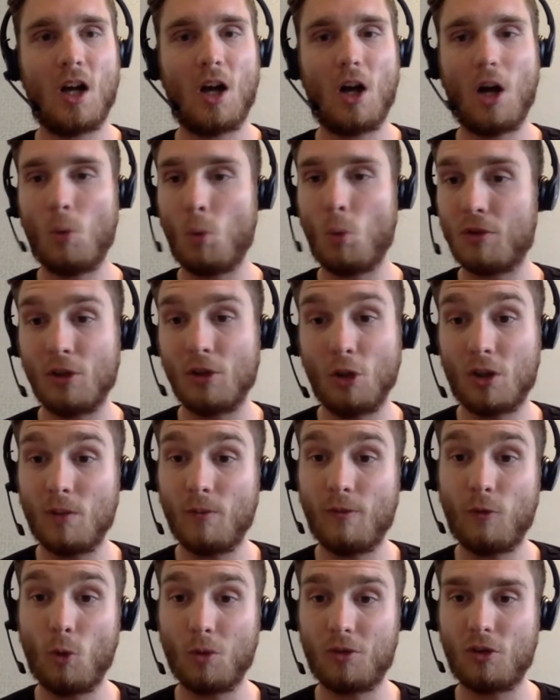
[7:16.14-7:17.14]
I wasn't looking
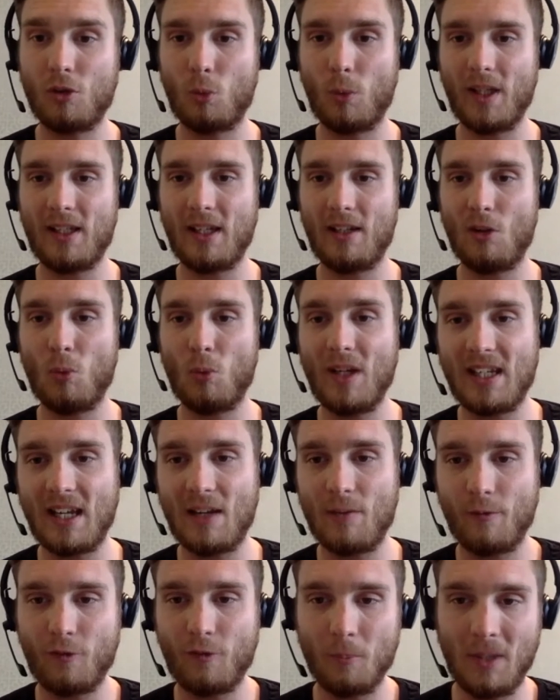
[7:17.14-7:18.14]
forward to the weekend. The
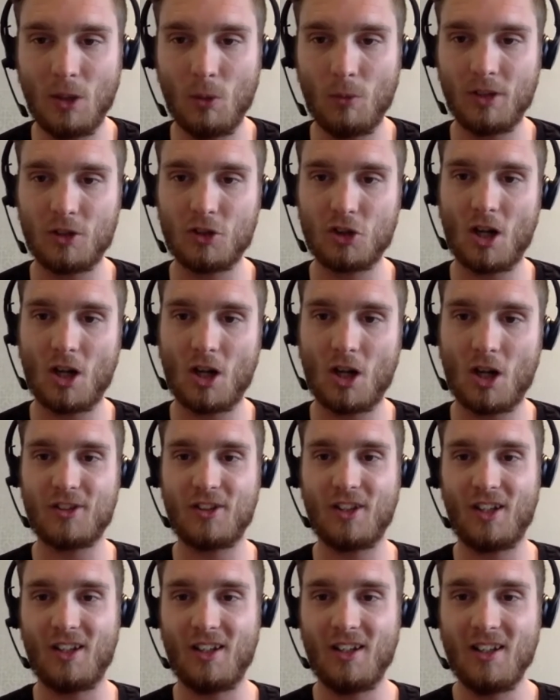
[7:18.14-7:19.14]
weekend for me was a chance
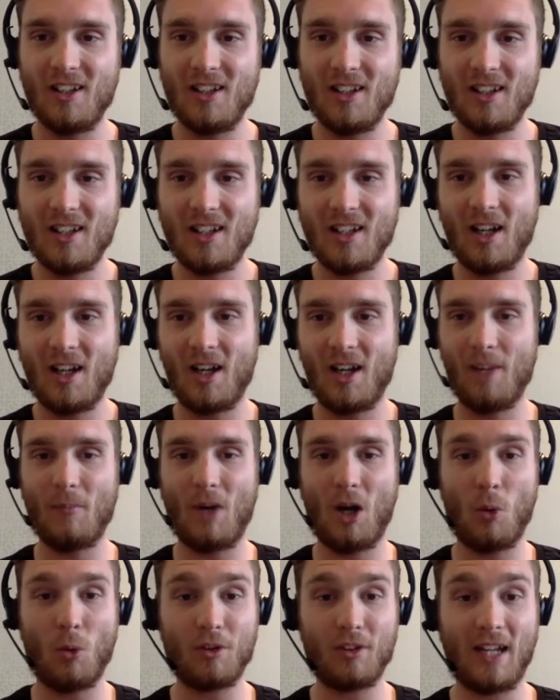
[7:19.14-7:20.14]
that um,
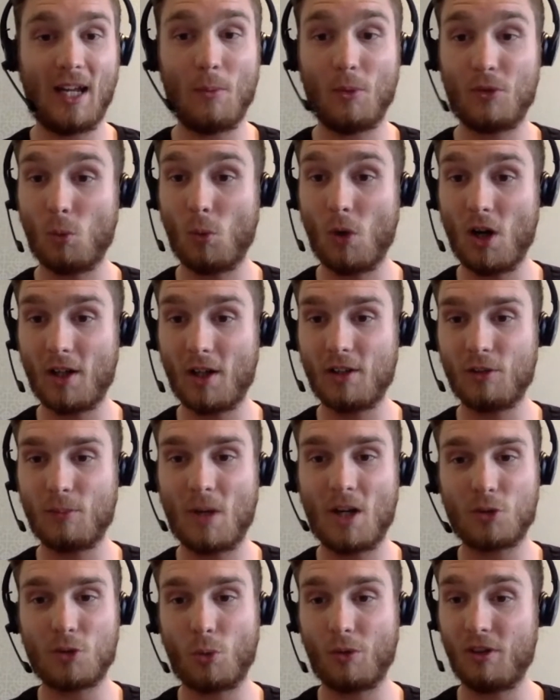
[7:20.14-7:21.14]
I wasn't able to work as
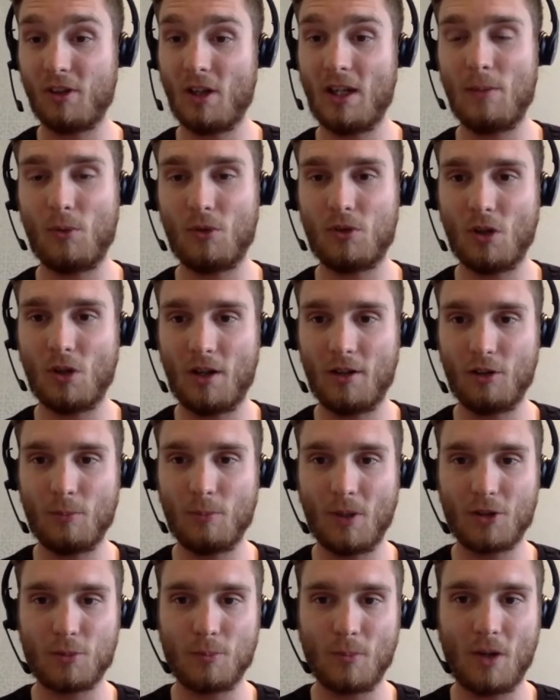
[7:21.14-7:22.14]
much, wasn't able to earn as
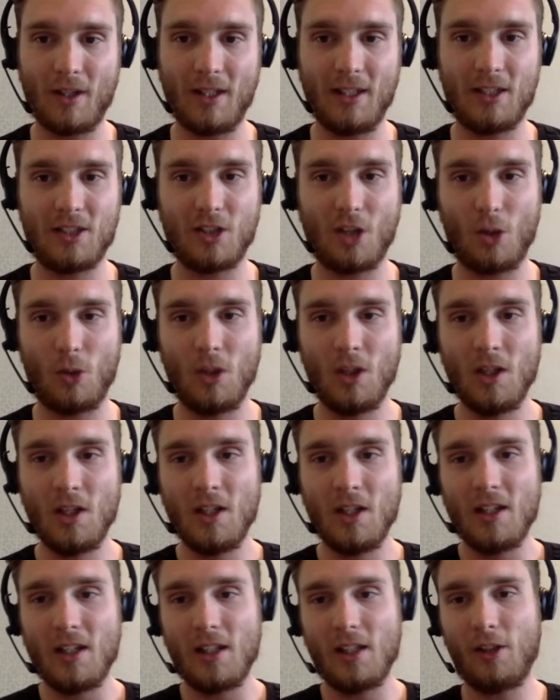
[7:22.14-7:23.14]
much money. So,
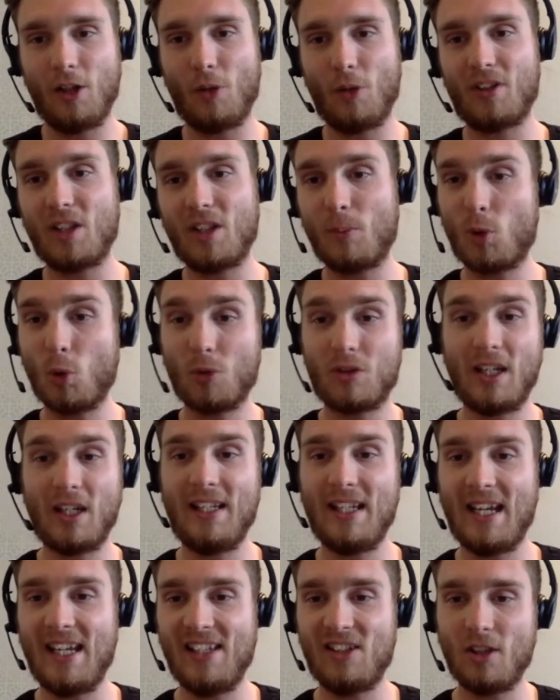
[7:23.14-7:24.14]
you know, the typical
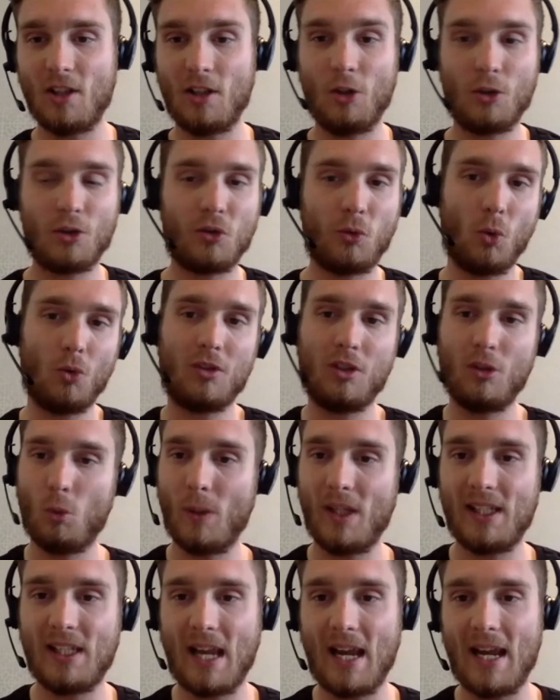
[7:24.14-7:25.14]
teenager looked forward to the
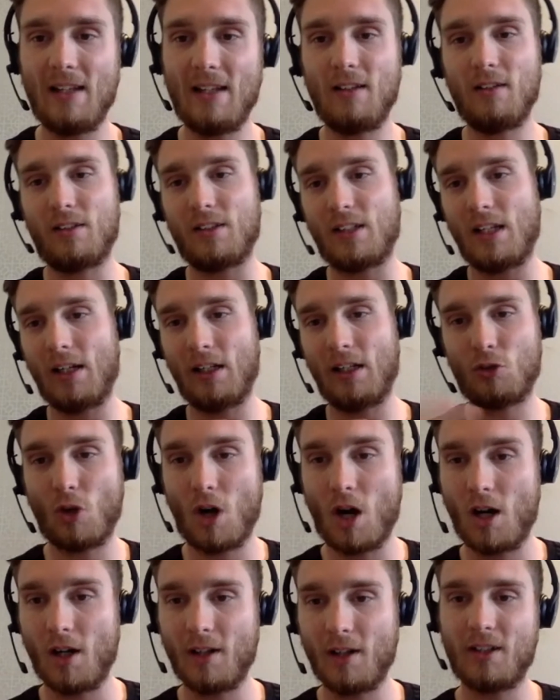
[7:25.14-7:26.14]
weekend, getting
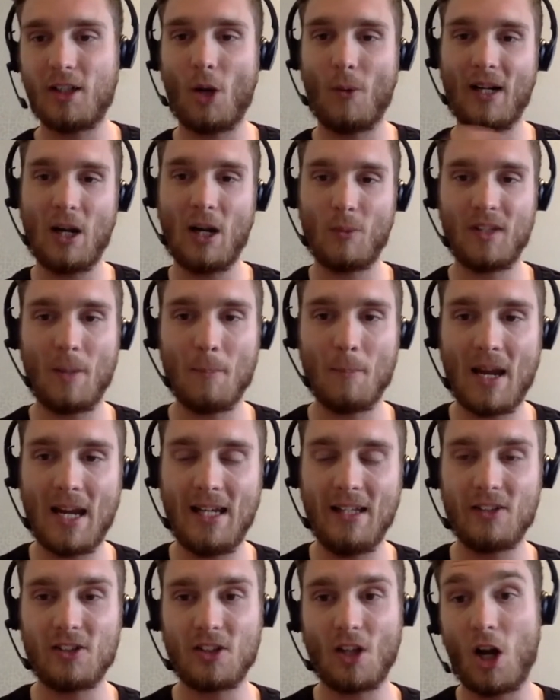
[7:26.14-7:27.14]
drunk, going out with their
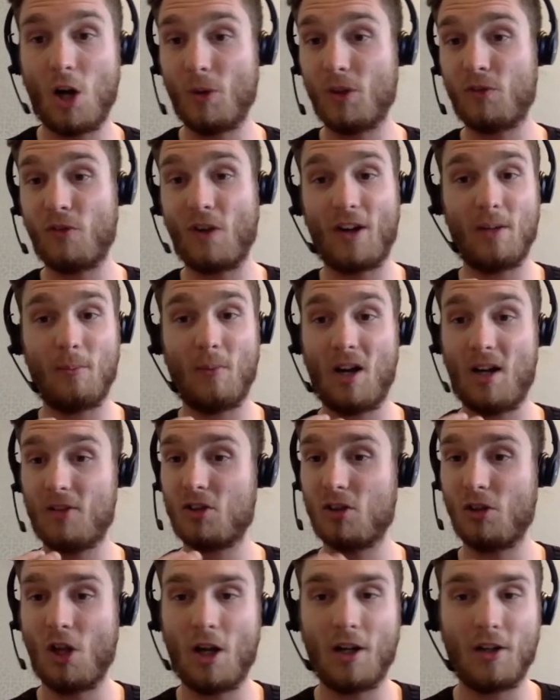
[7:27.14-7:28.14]
mates. I was very much
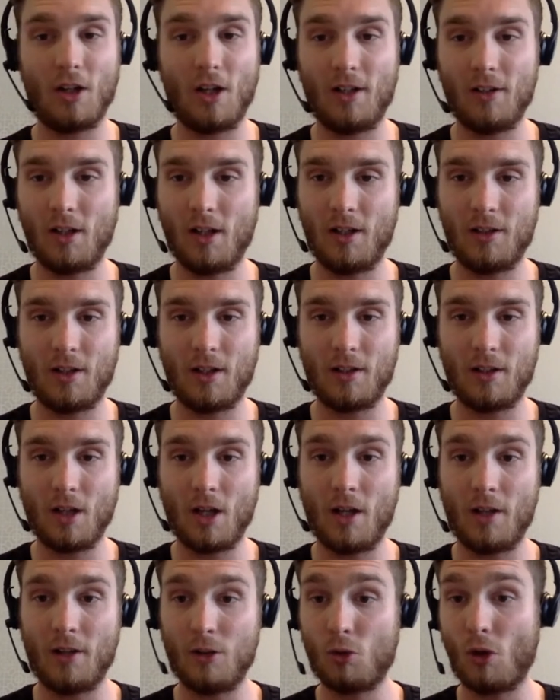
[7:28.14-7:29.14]
learn, learn, learn, learn,
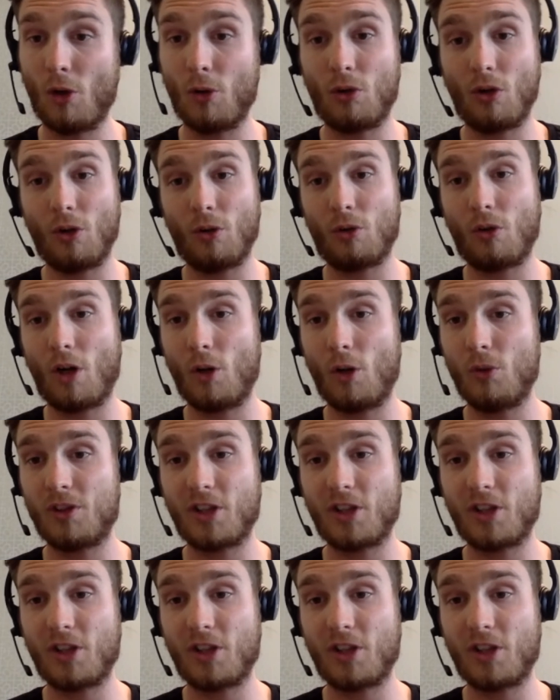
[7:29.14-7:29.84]
learn, grow, grow, grow.